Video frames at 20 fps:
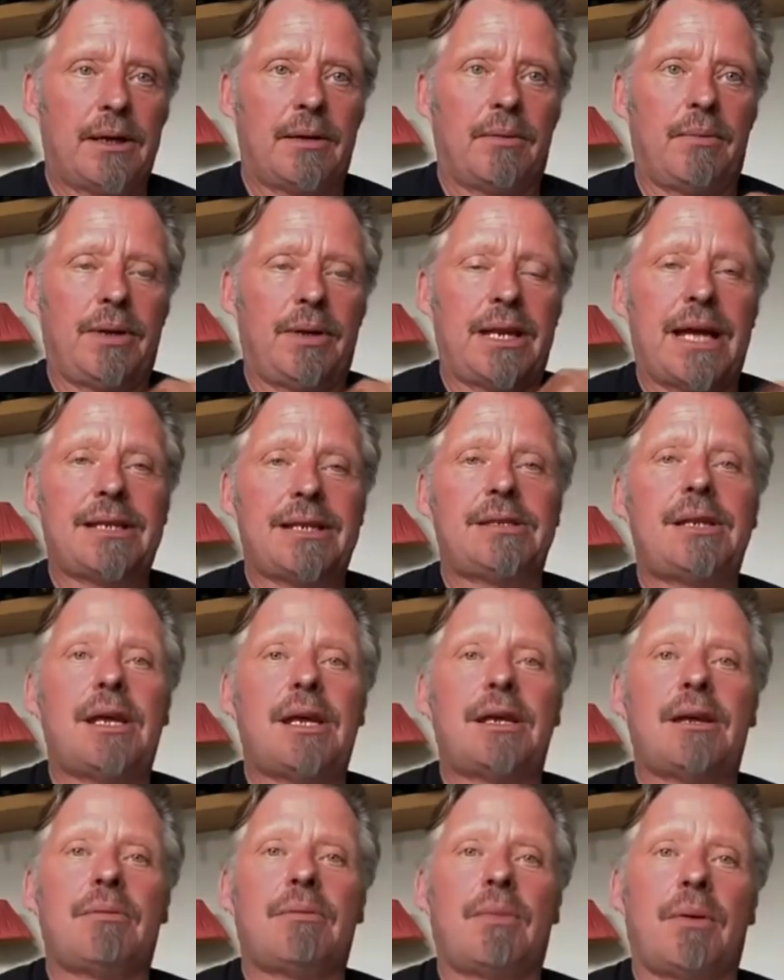we'd had
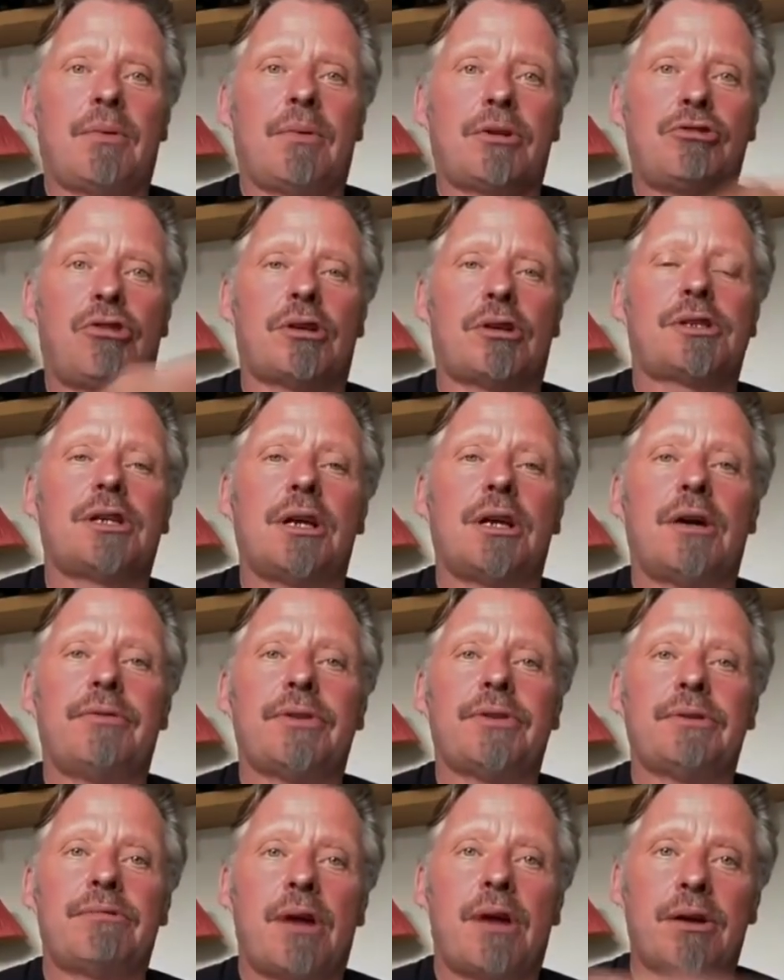dinner, and we were crossing
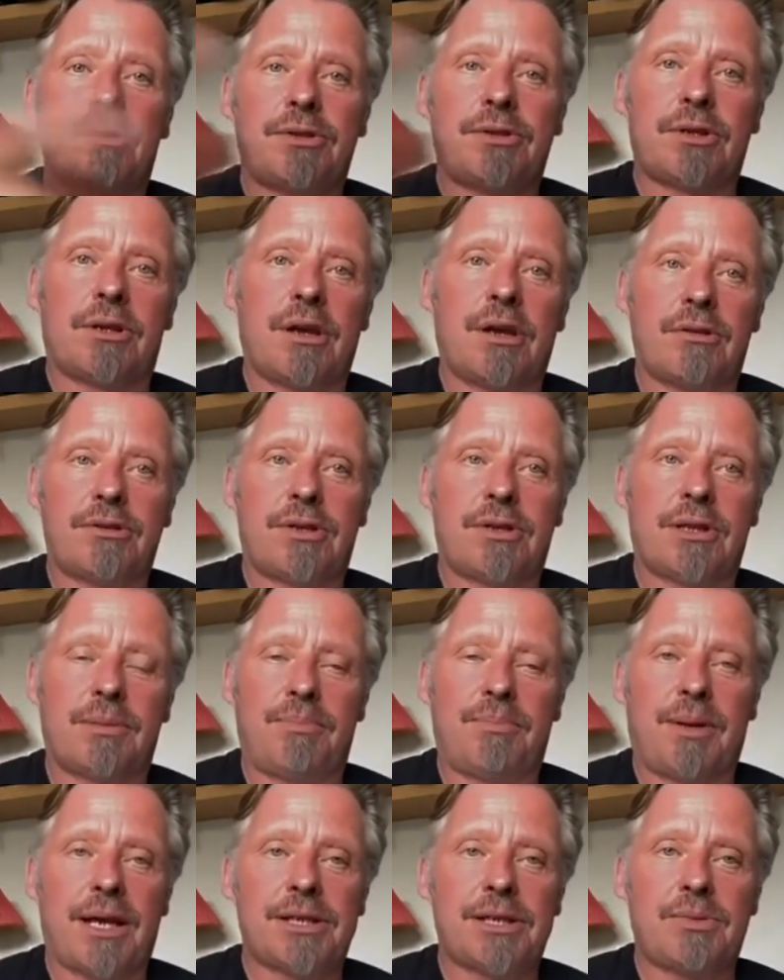over the road to go to the
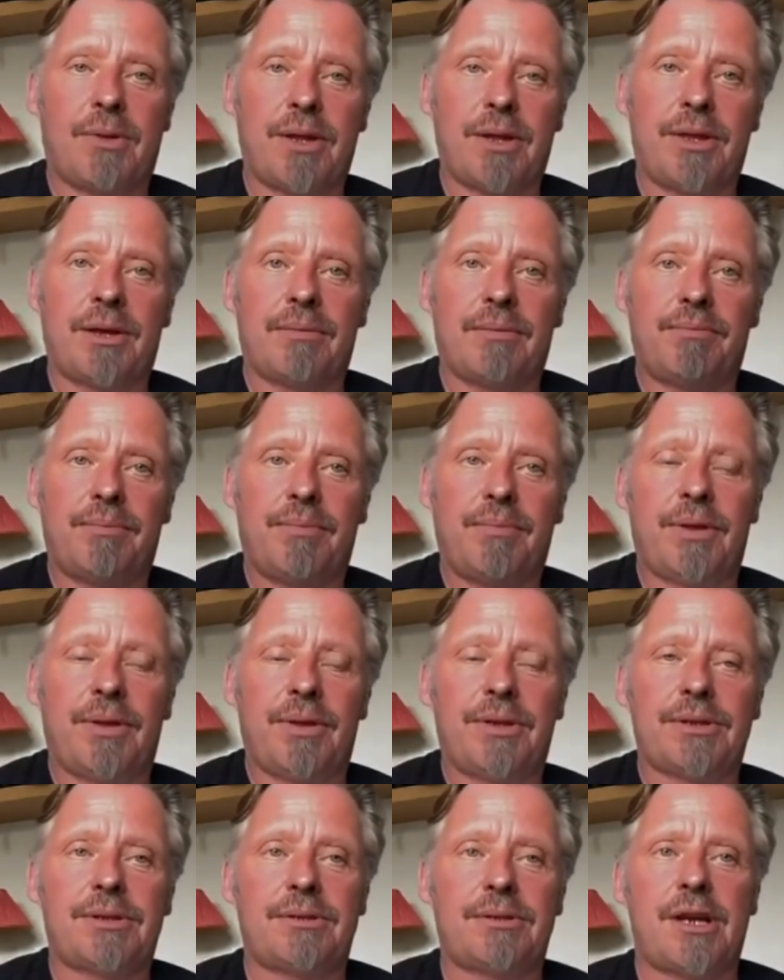place where
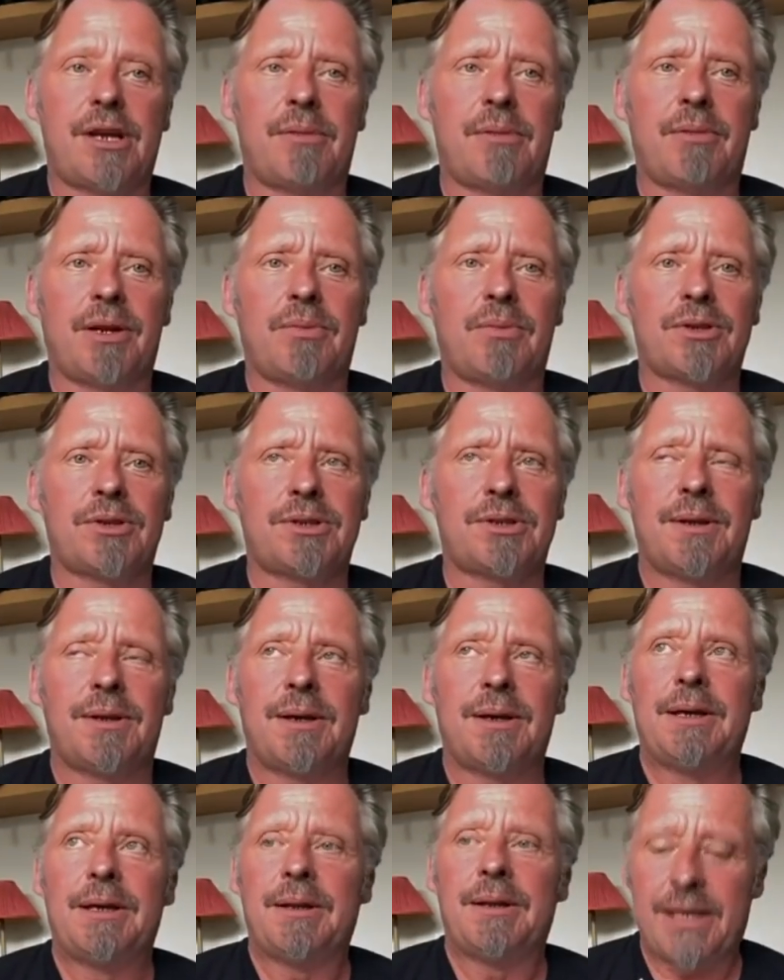the ceremony was. And
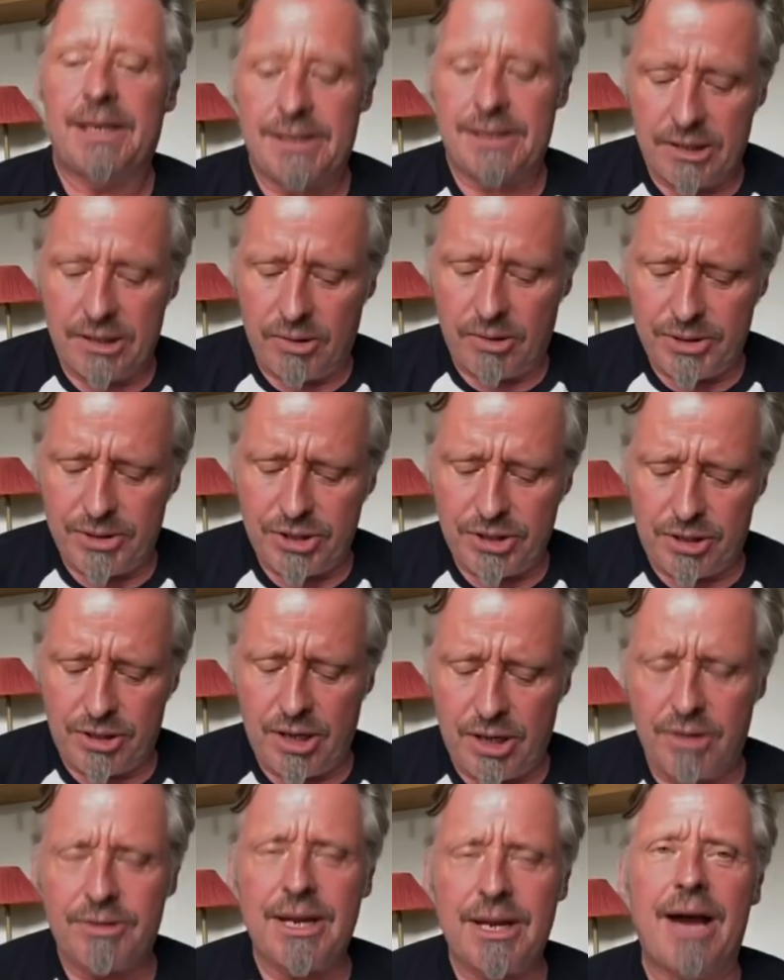he said, "Oh, we should
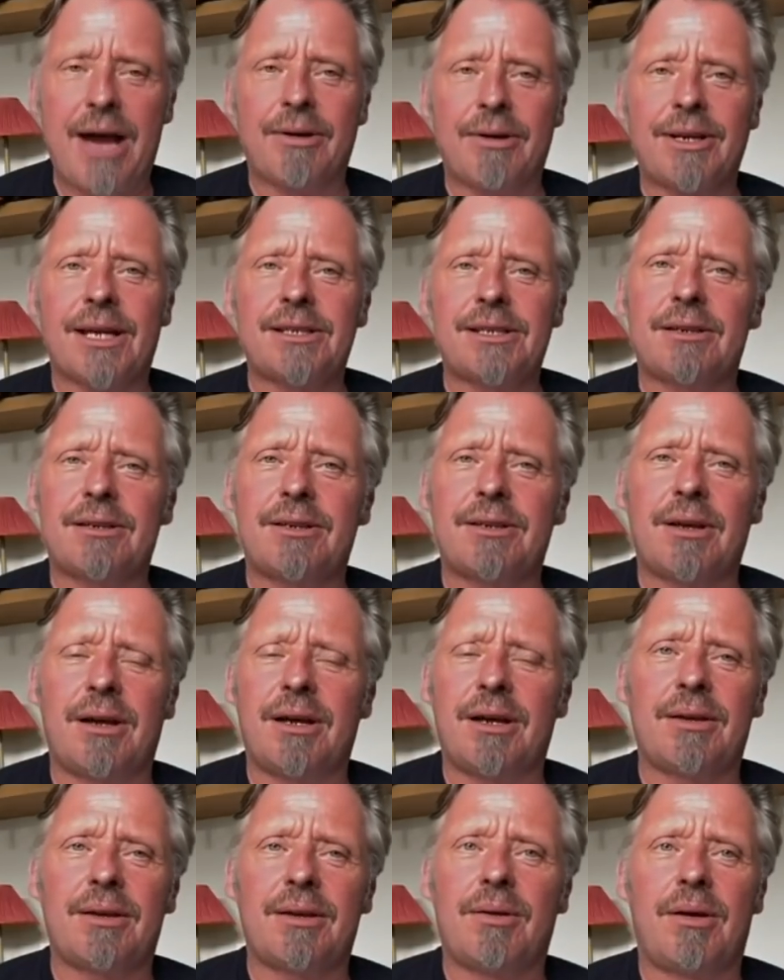go now." And I said,
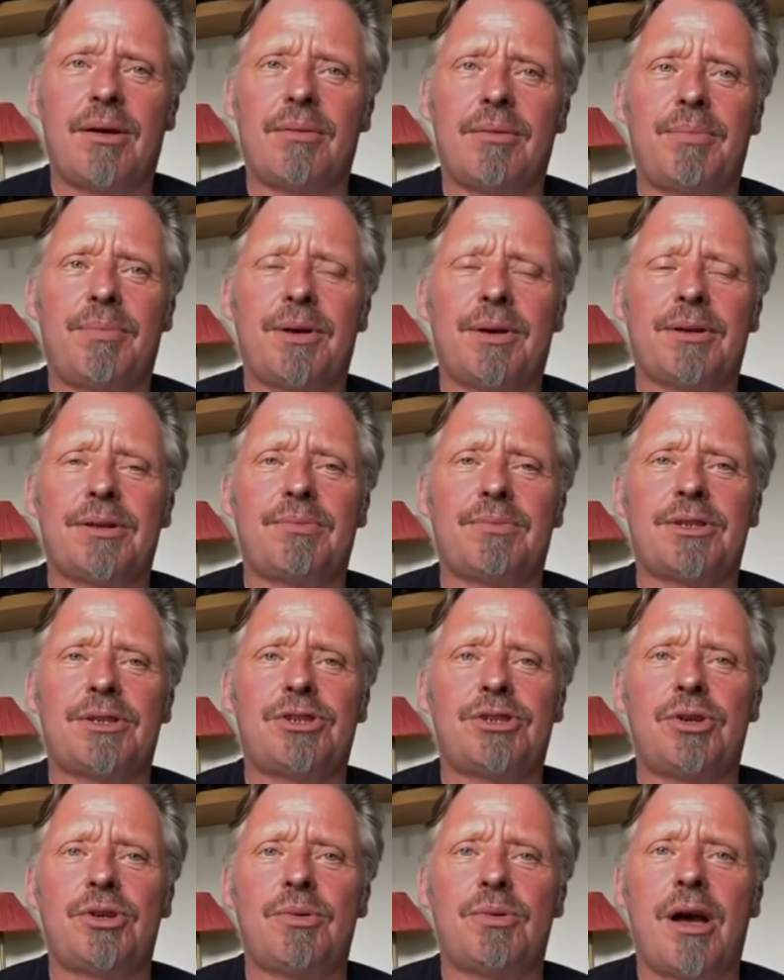"But
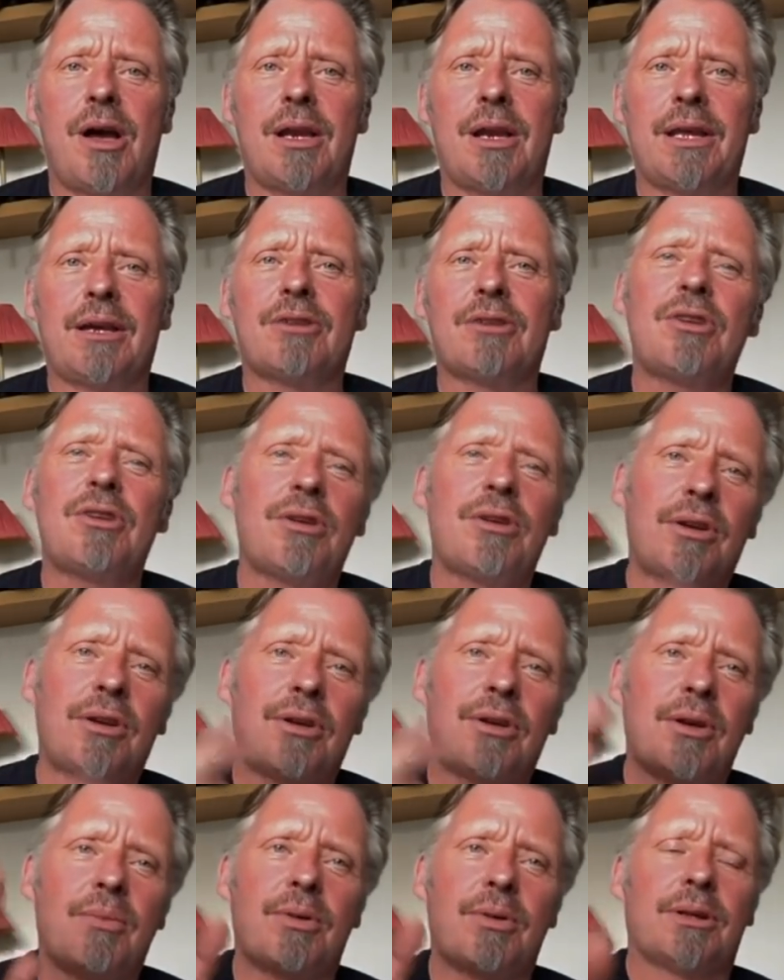it's too early." He goes,
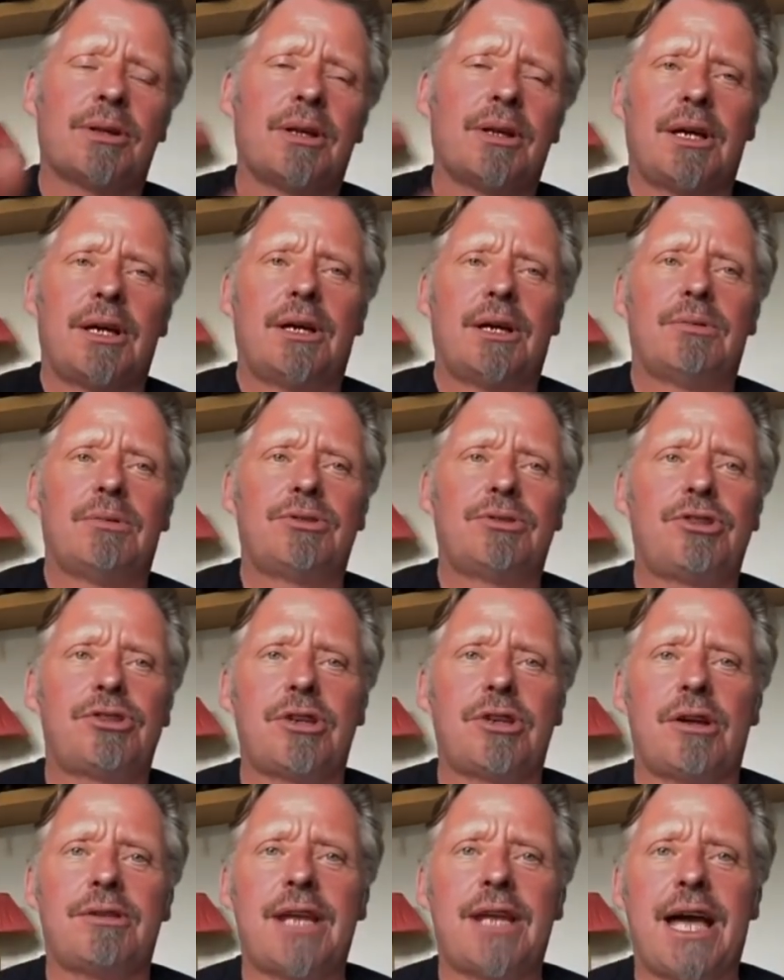No, we'll
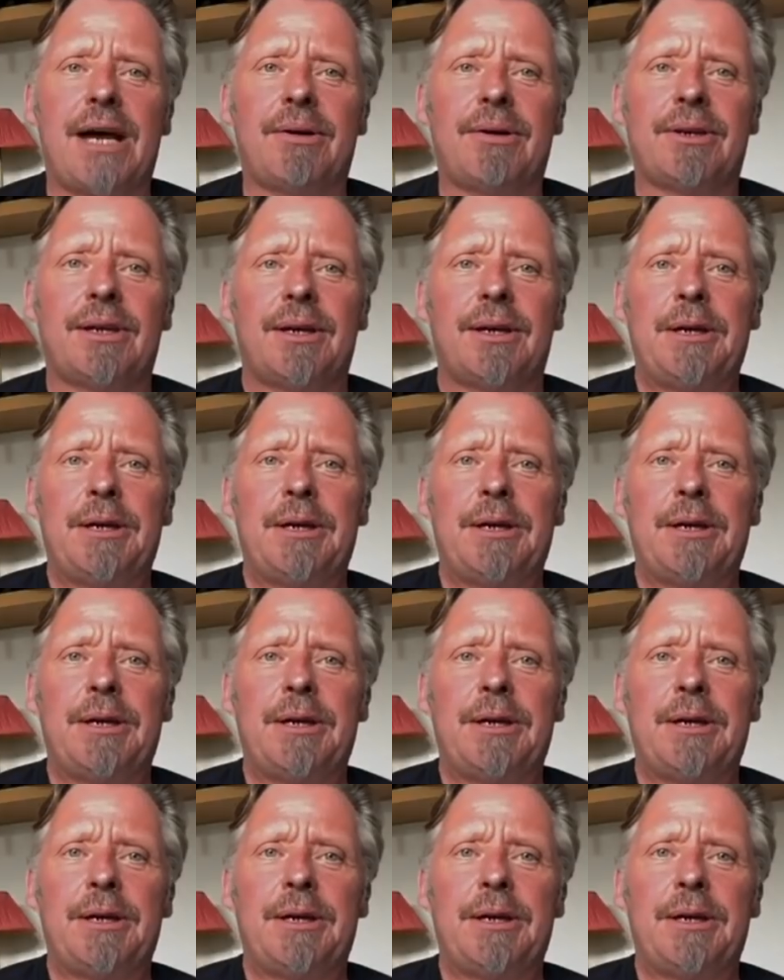just go now. And